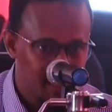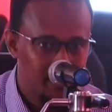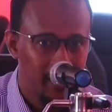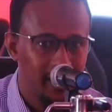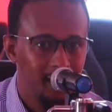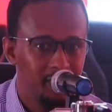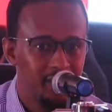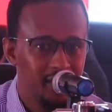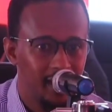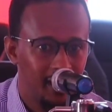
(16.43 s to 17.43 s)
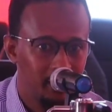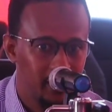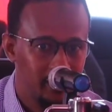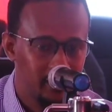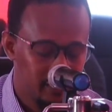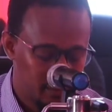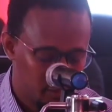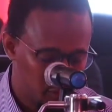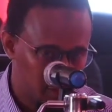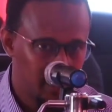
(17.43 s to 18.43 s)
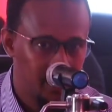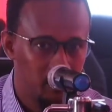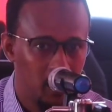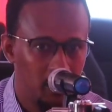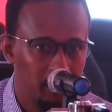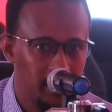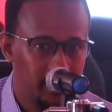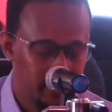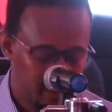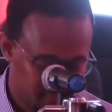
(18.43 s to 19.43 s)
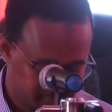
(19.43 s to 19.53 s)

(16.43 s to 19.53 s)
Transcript: My name is Ahmed Hussein Muhammad,